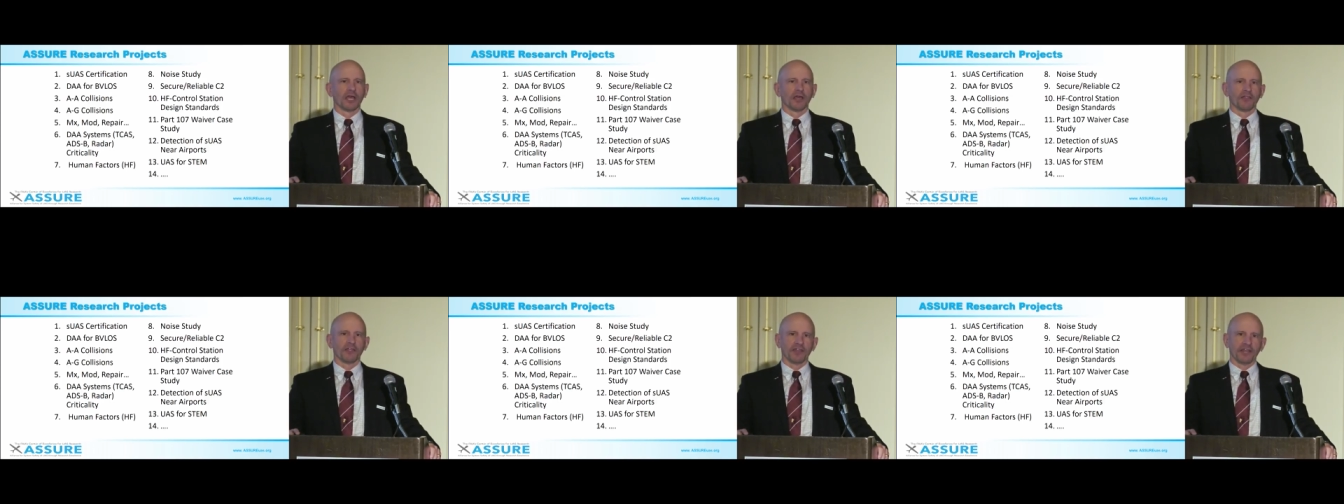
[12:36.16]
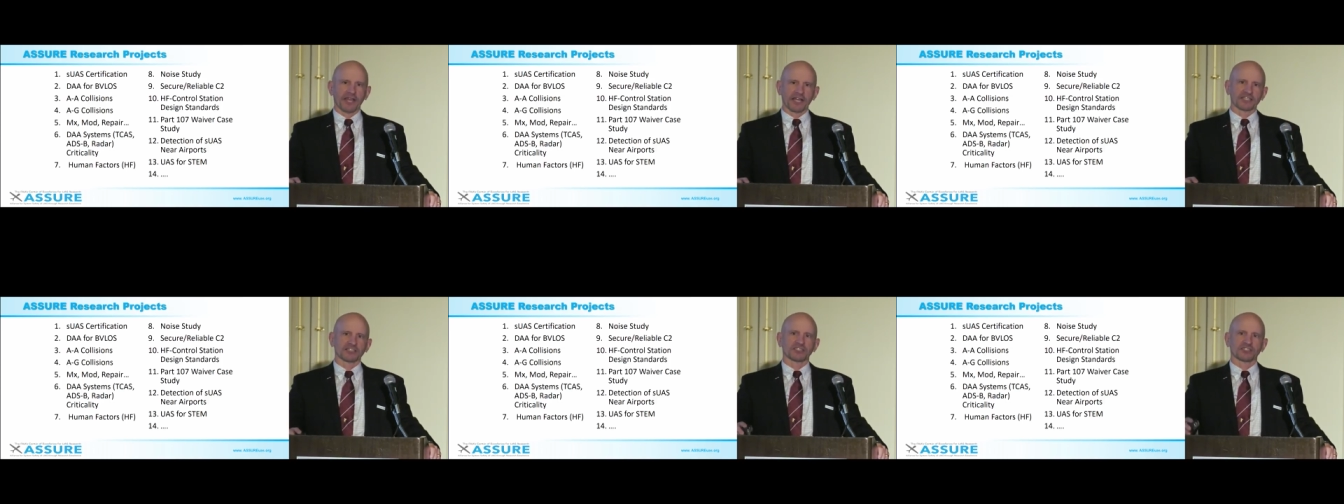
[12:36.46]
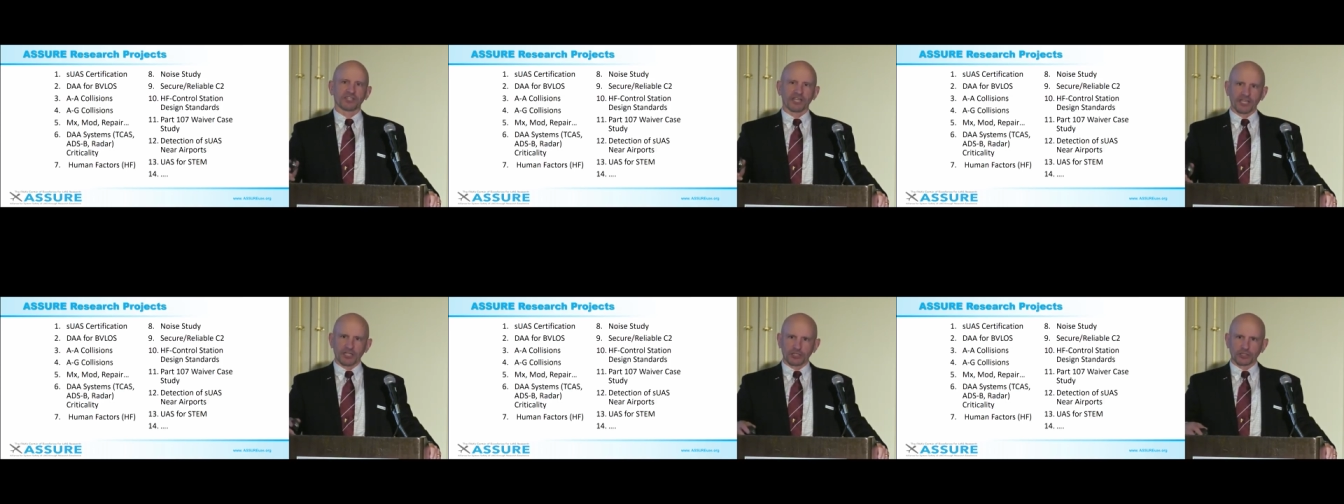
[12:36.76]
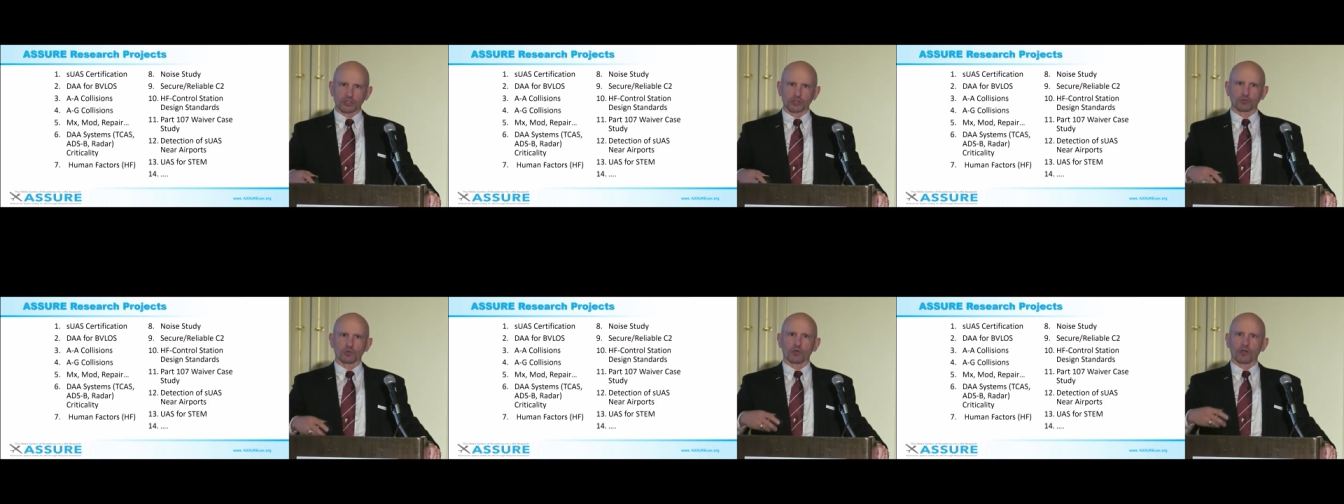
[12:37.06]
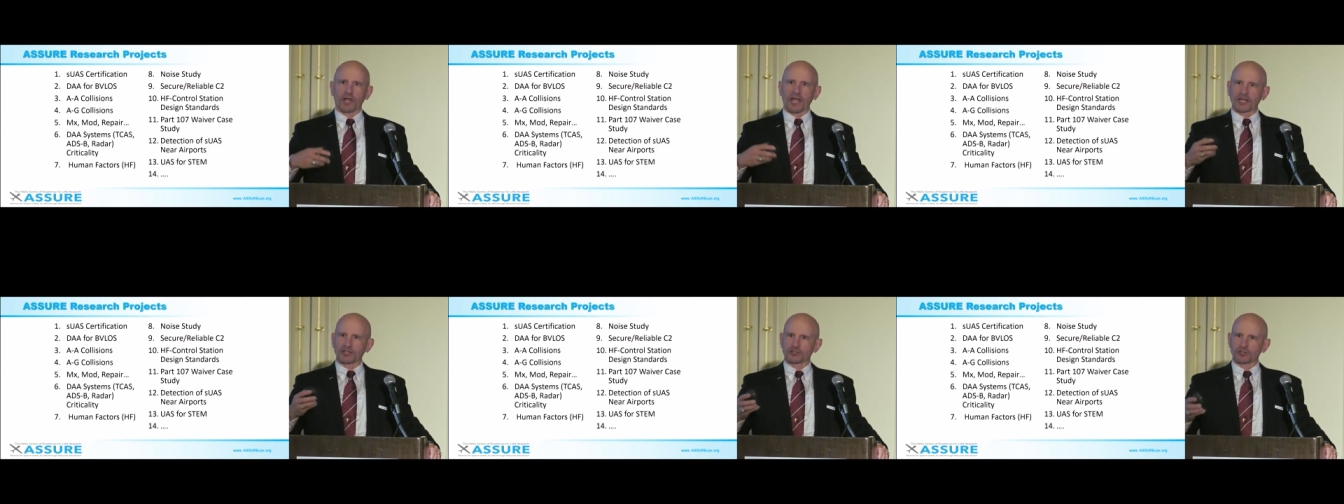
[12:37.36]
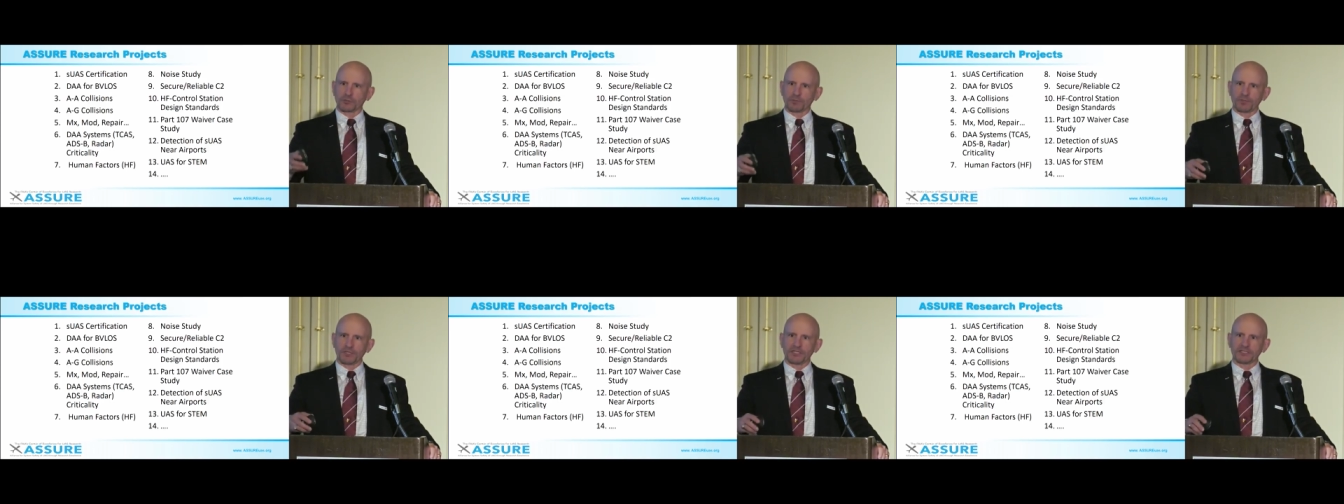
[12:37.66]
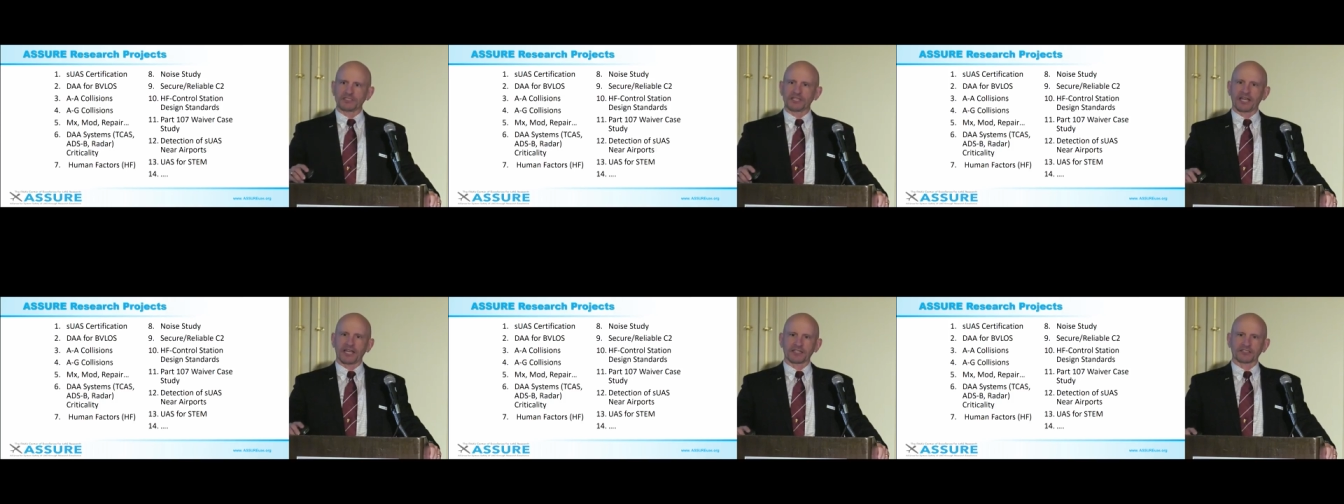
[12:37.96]
The next stages will actually
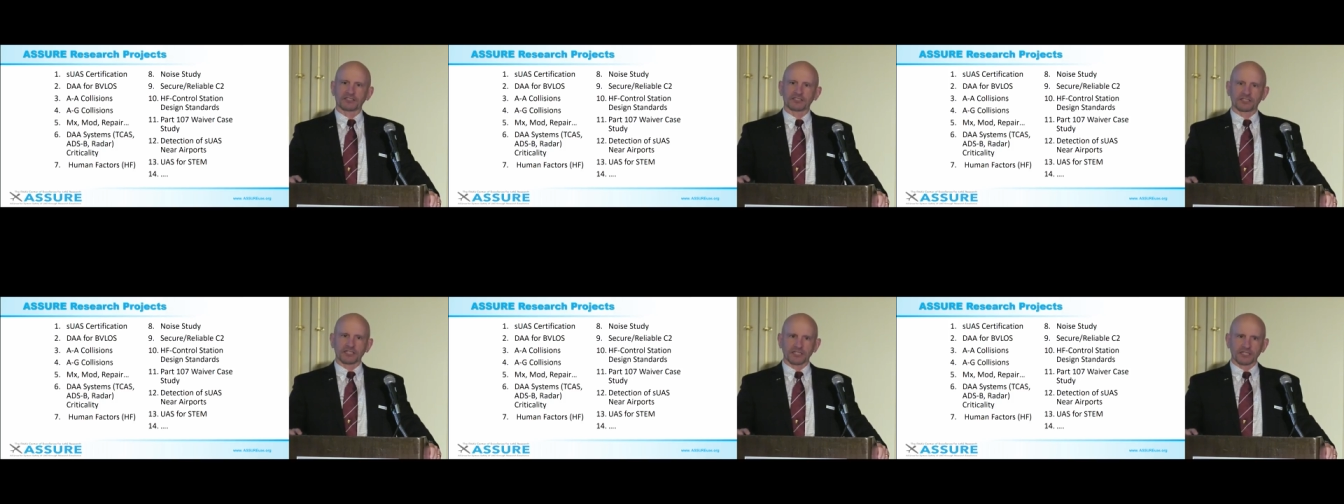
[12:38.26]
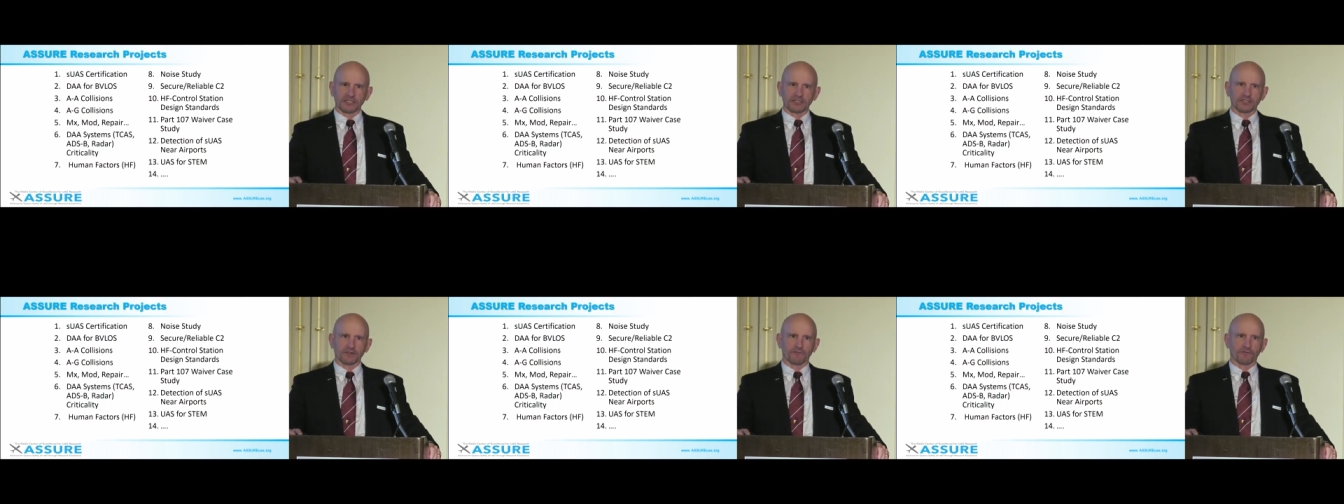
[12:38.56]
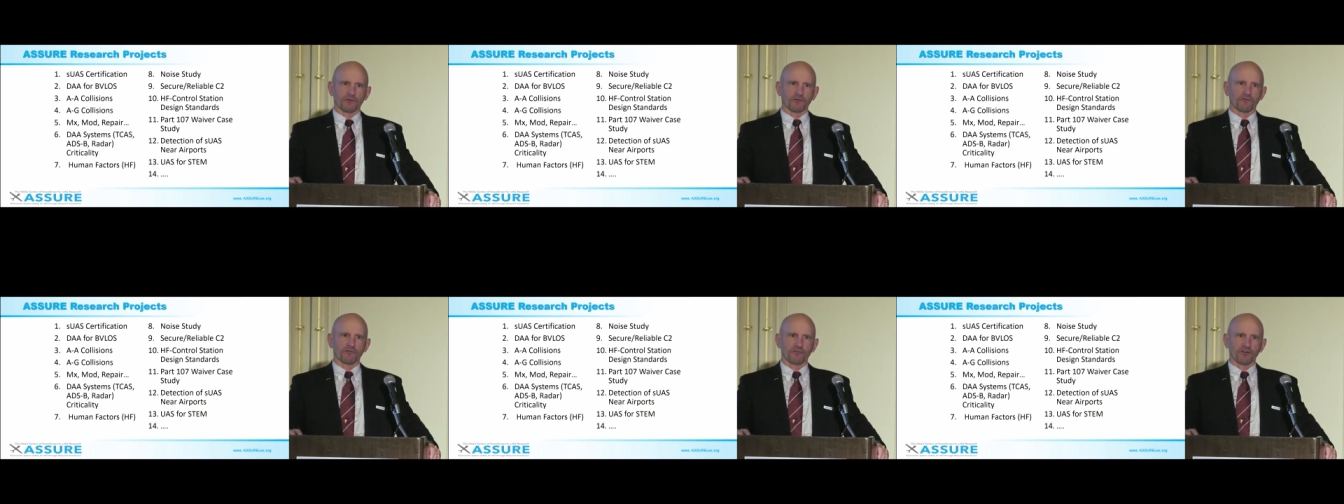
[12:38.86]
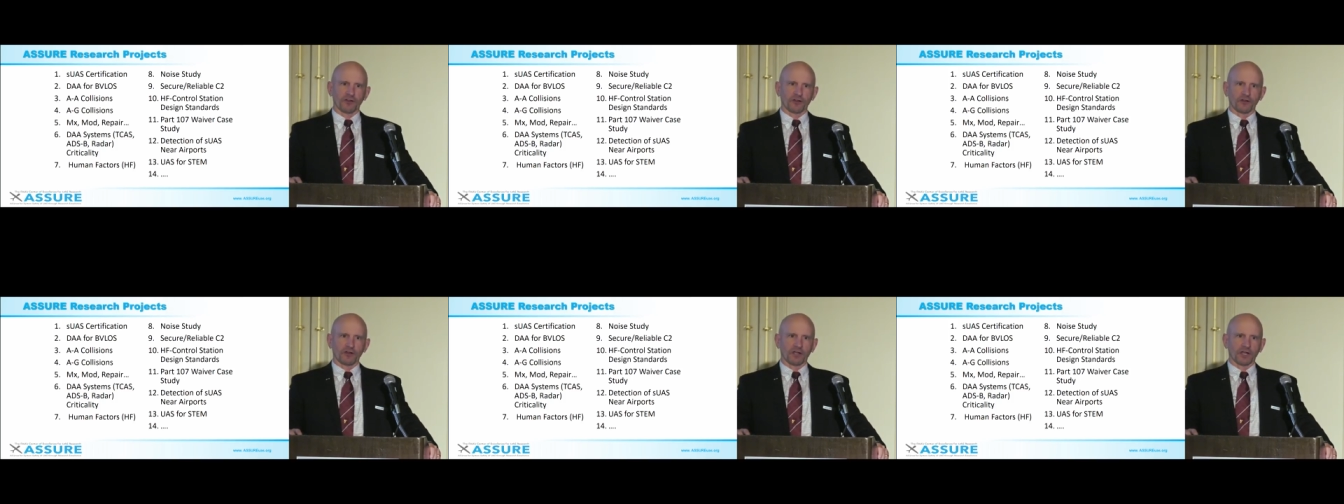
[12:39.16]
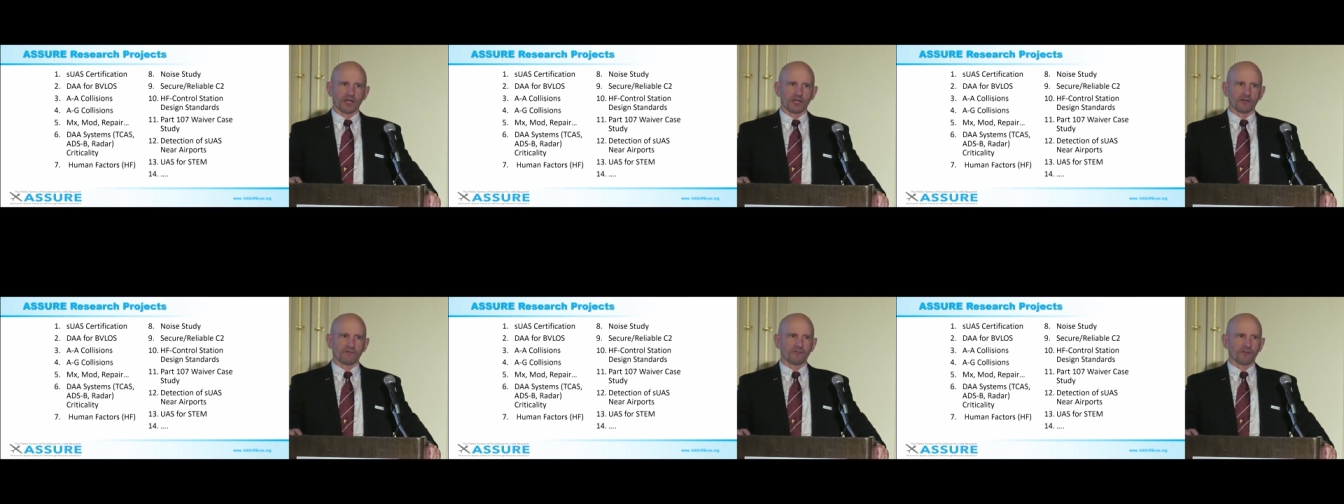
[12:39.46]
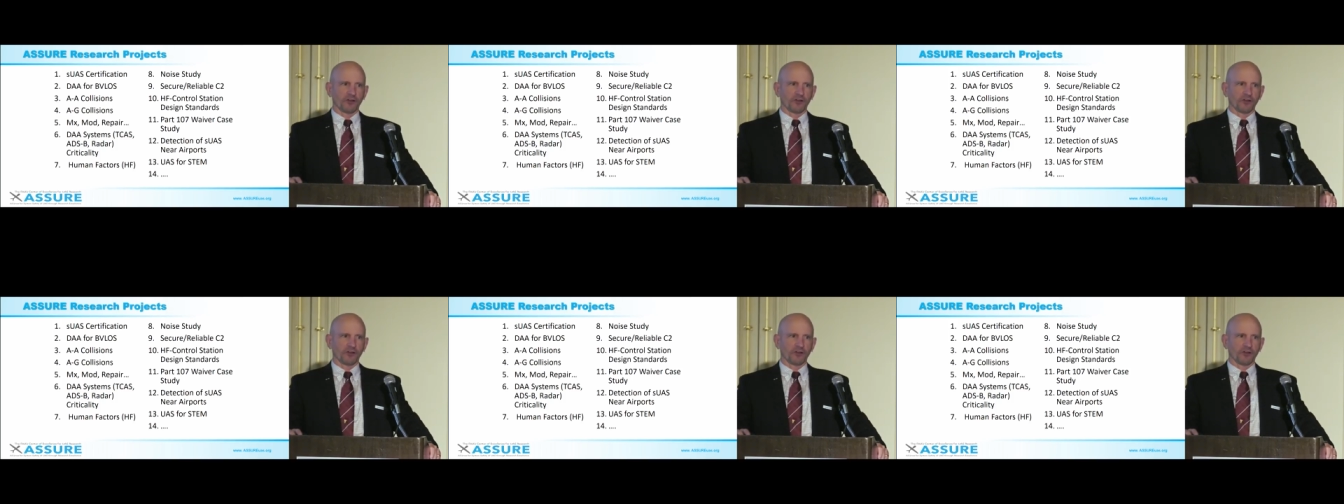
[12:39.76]
be testing different var uh,